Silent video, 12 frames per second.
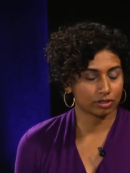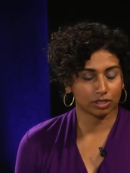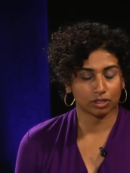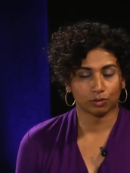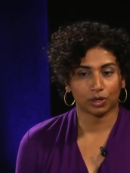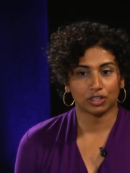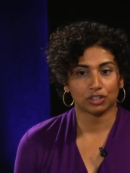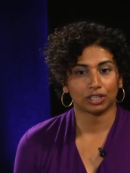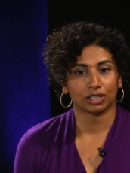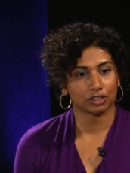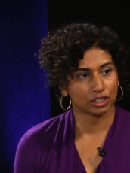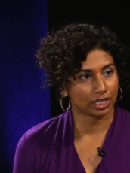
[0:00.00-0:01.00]

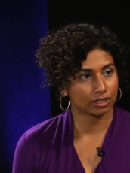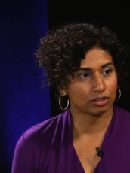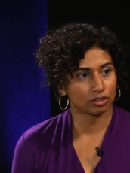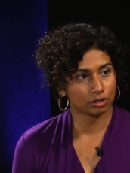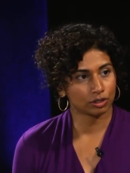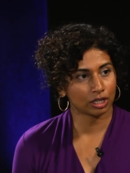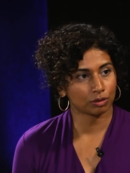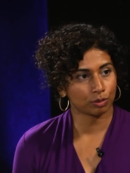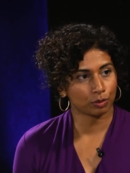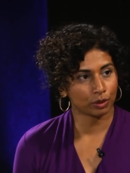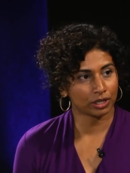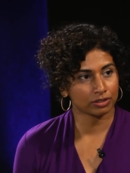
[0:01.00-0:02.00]
situation, and she had two young
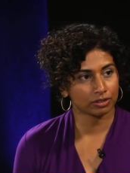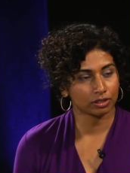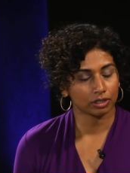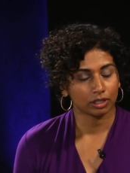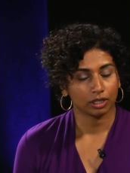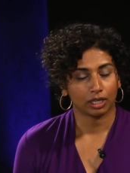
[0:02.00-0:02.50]
boys